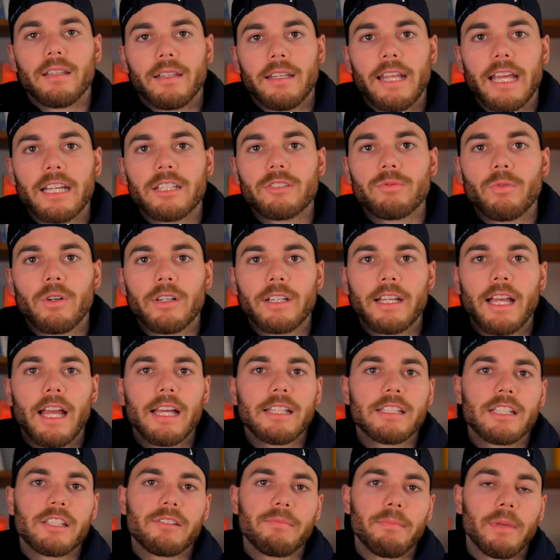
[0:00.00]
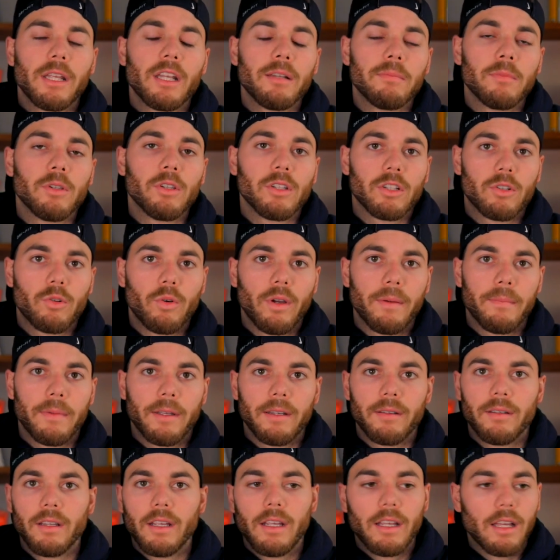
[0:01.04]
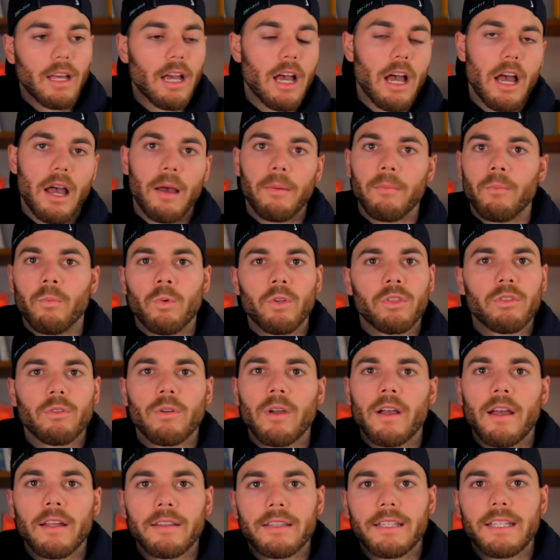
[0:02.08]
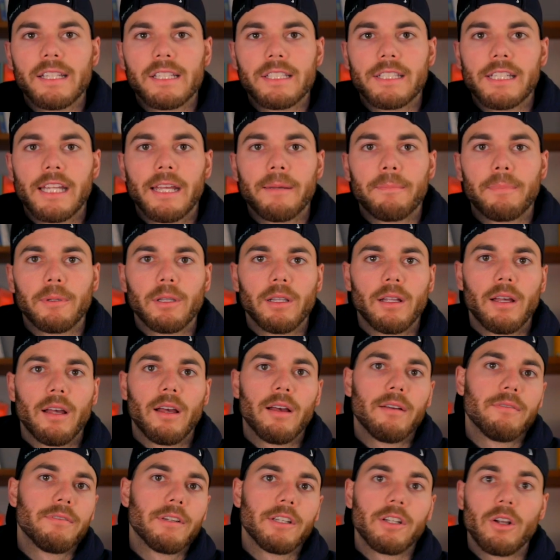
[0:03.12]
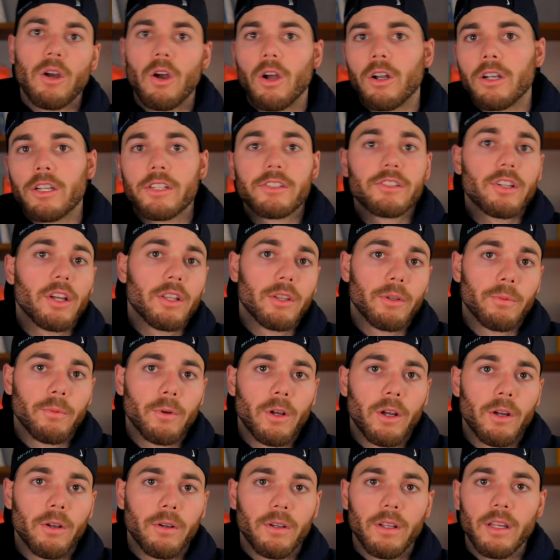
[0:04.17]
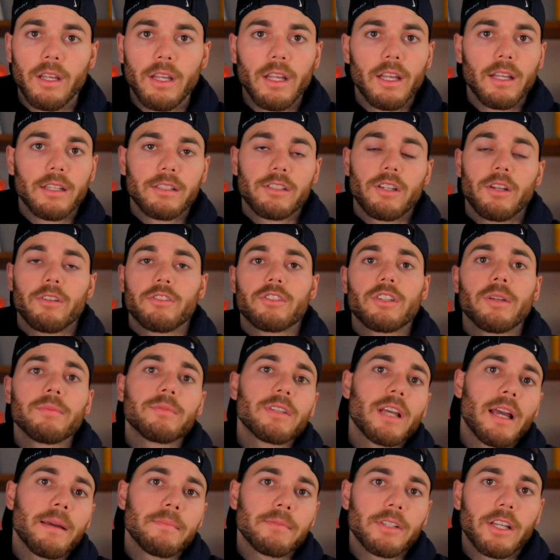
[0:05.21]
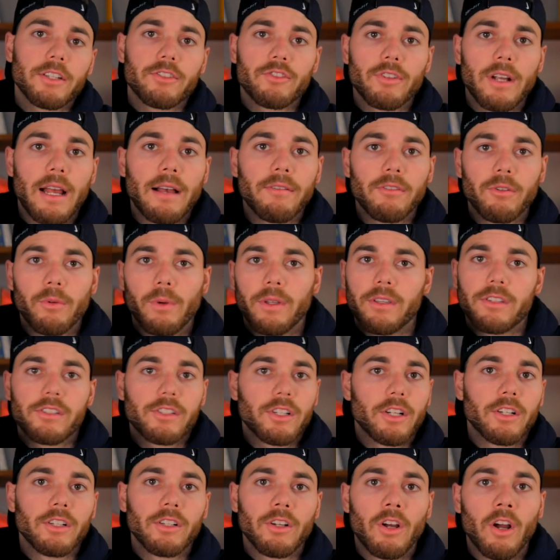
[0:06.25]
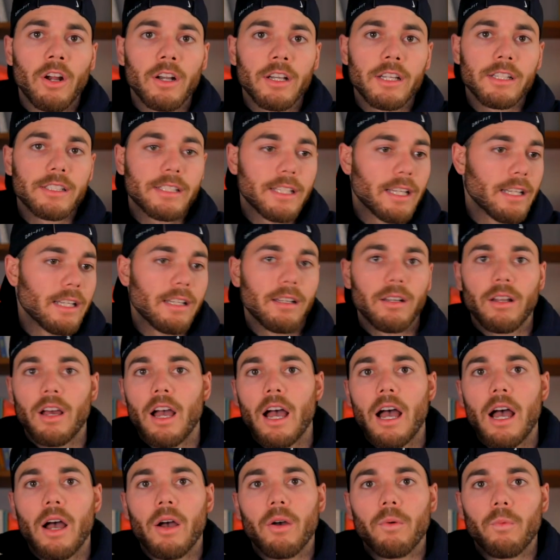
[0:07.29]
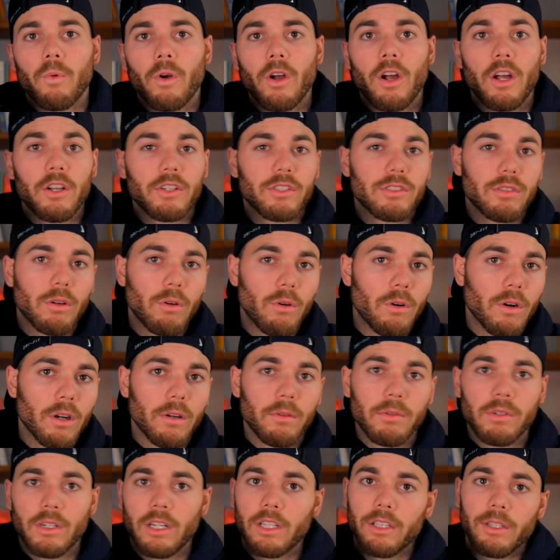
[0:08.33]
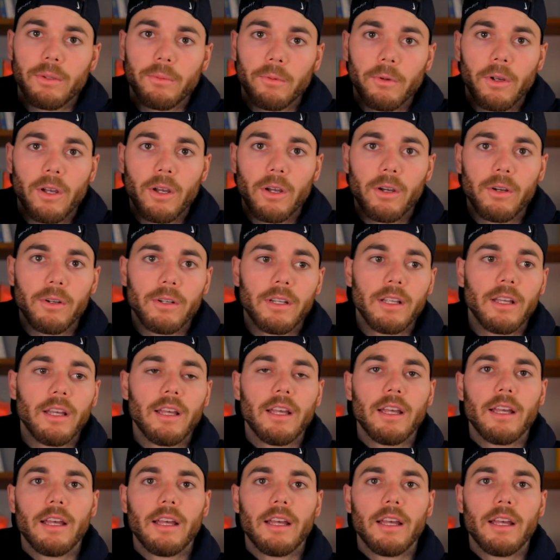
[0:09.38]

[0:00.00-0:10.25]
Next one, guys, is minimal equipment. We'll throw out the example of an artist on the road. So sometimes I travel with certain artists, and we're on tour, we're on the road.